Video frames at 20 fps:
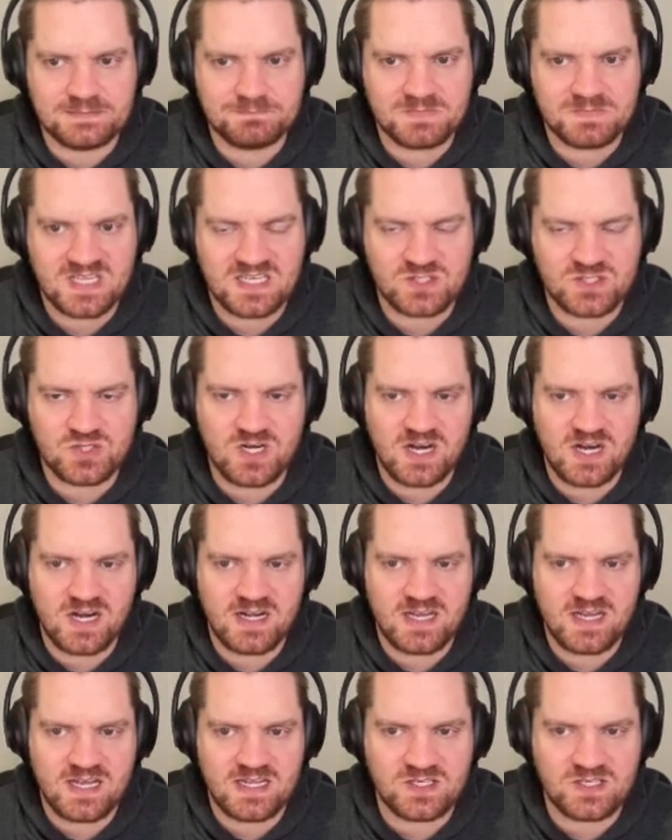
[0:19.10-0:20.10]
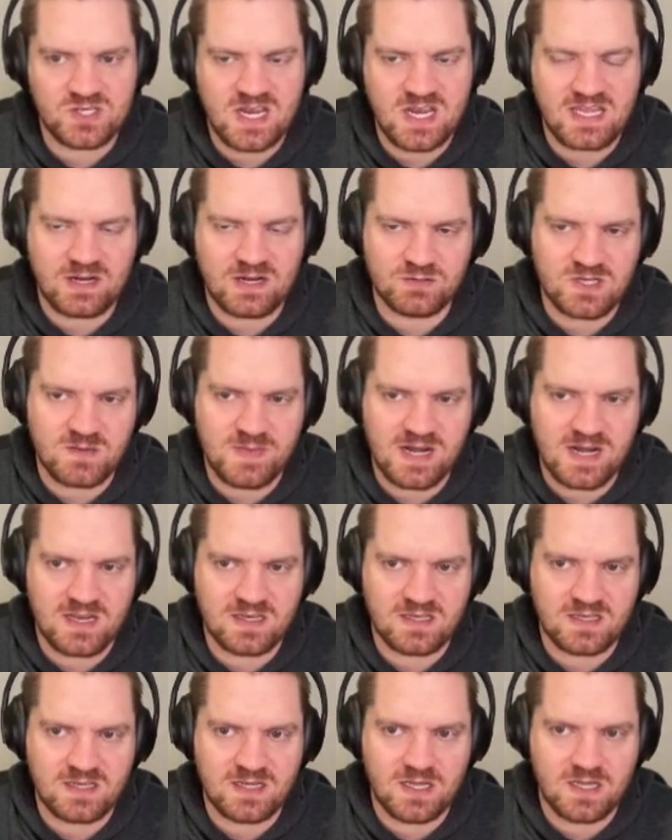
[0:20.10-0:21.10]
Because Jared, Jake and I were talking about it
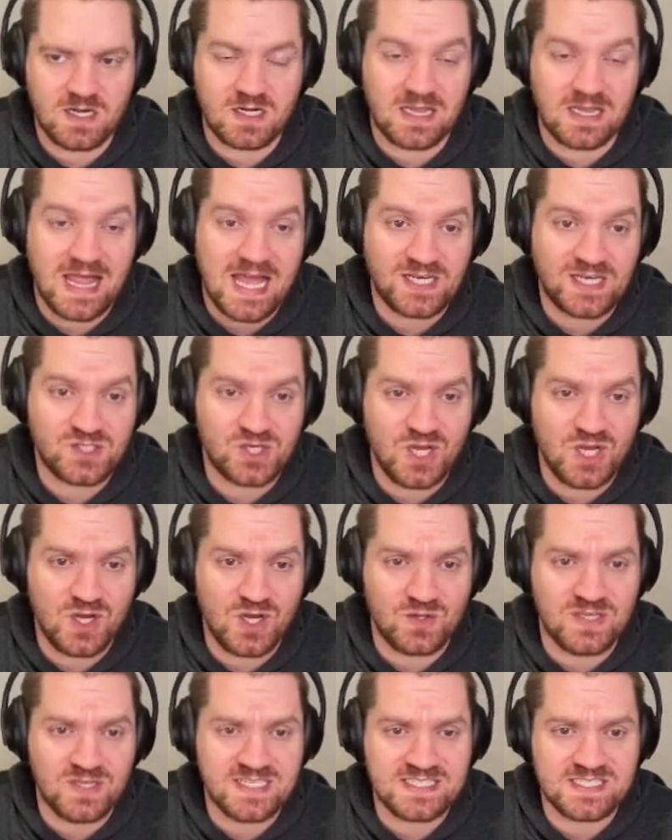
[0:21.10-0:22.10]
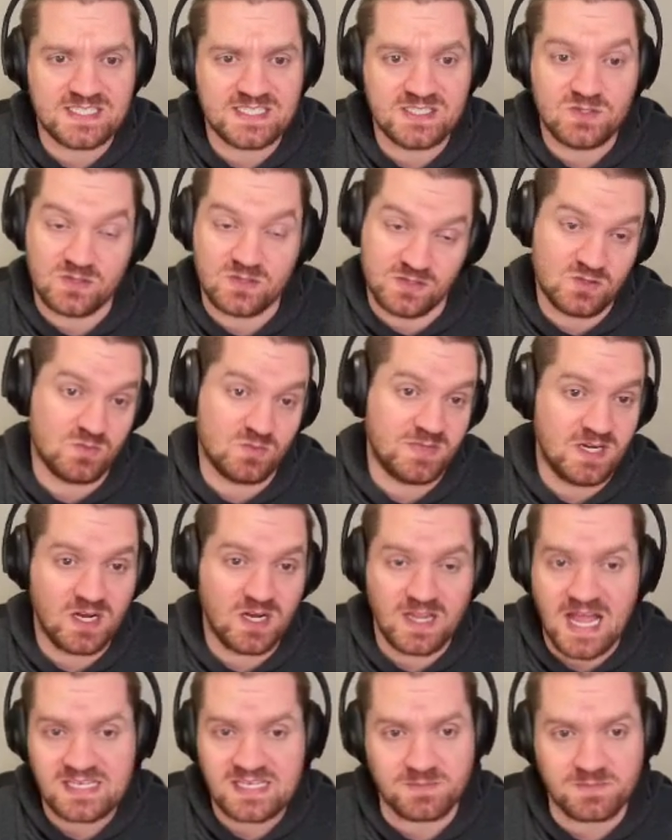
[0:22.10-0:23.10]
on our last show. This will be our
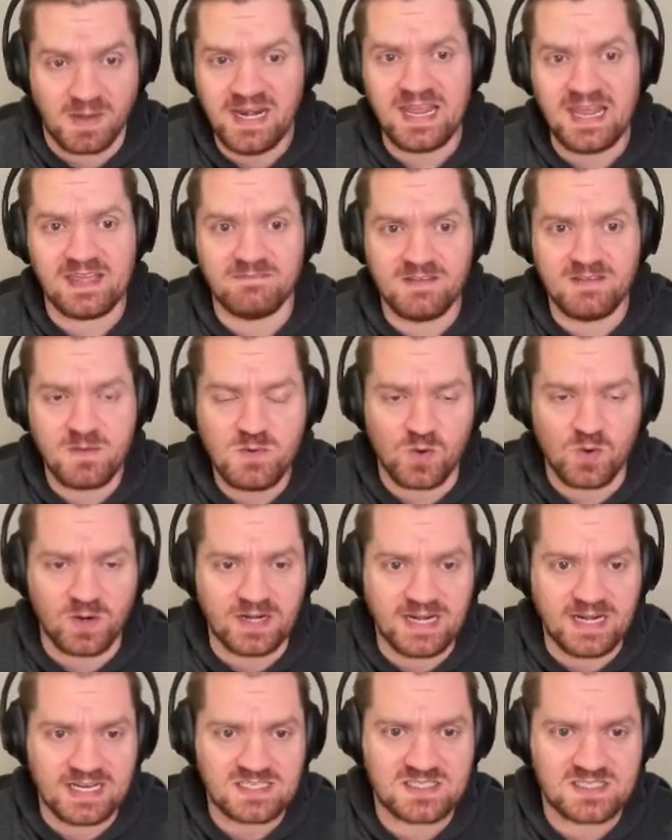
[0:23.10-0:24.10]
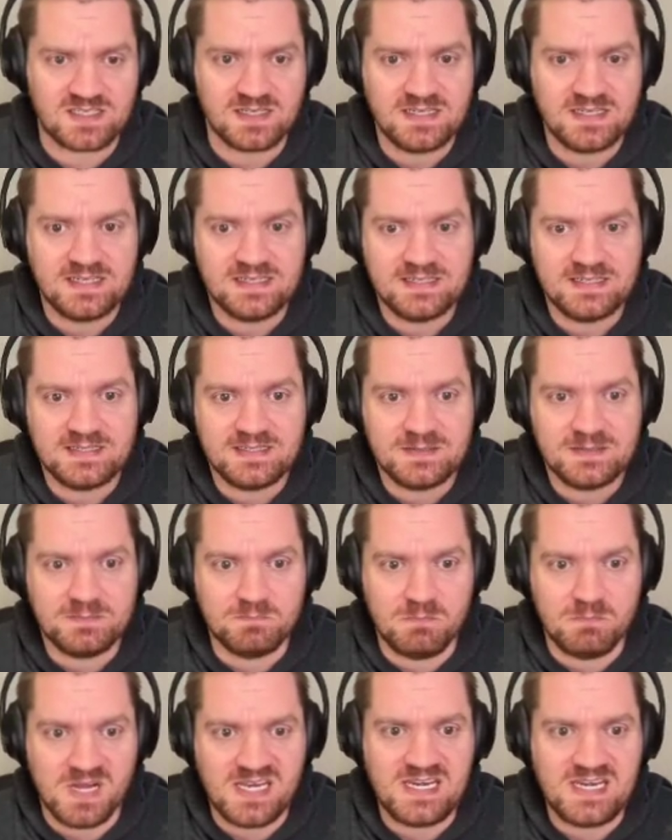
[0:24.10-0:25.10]
last Monday in February. Next
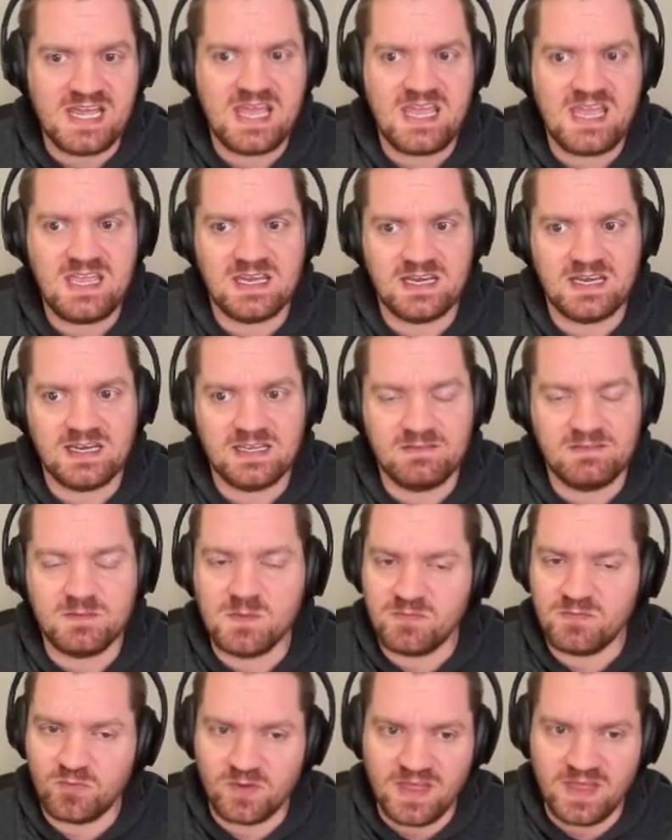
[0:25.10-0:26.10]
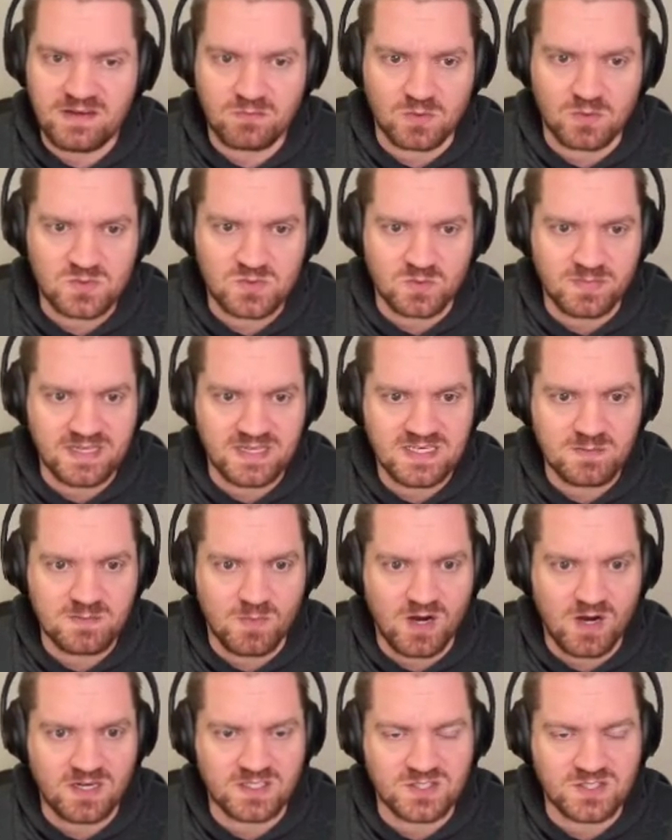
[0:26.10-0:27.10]
Monday, even before that, of course, we'll be into
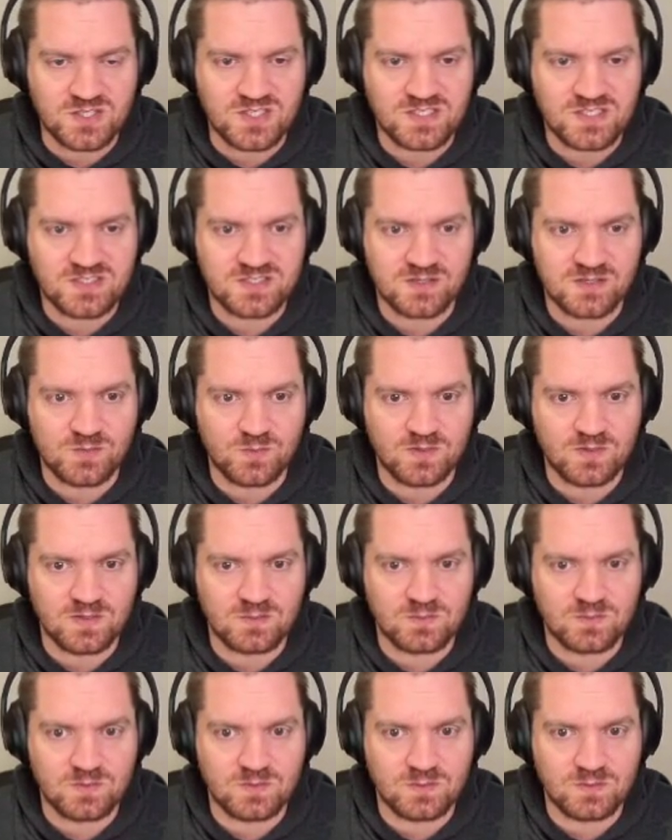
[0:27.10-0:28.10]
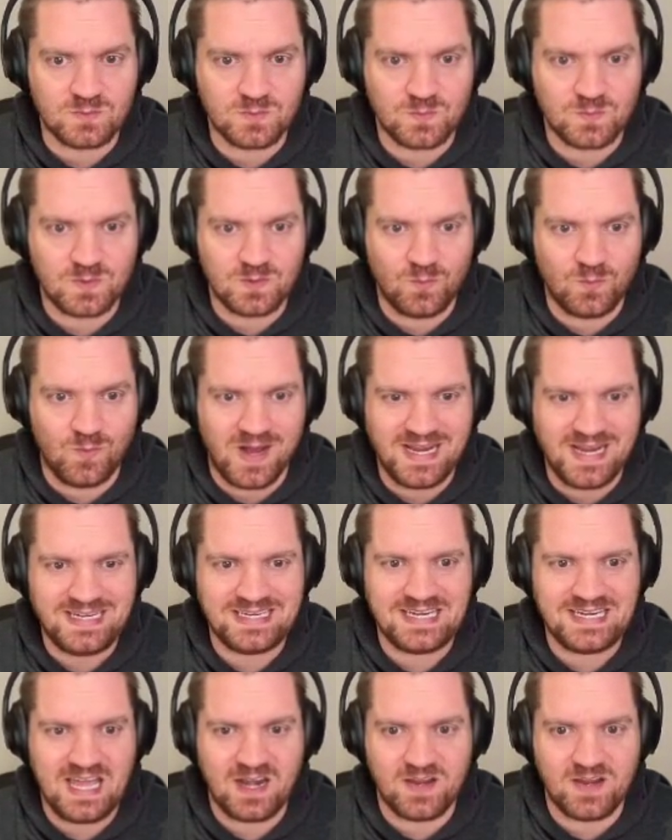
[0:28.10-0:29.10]
March. So we're winding
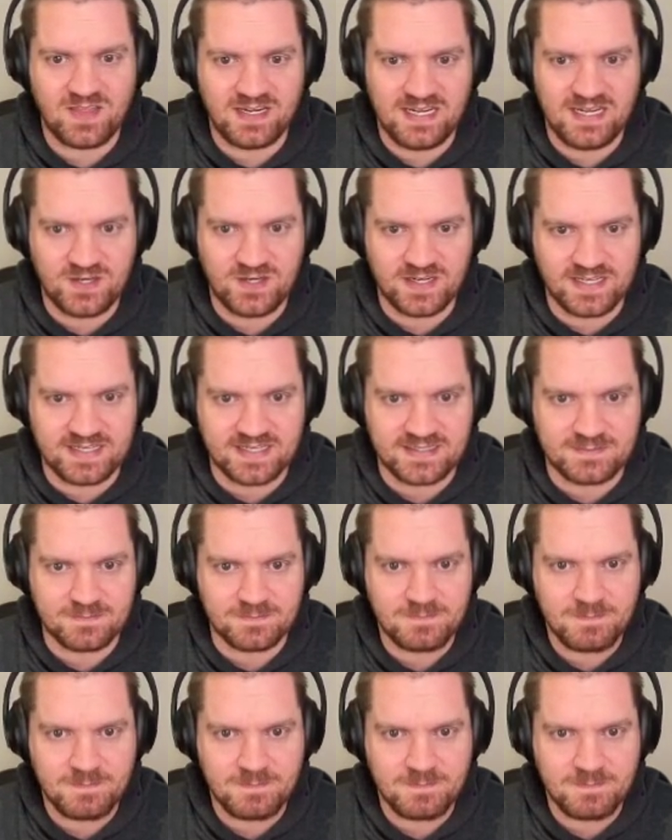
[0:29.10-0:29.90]
down to the nitty gritty here.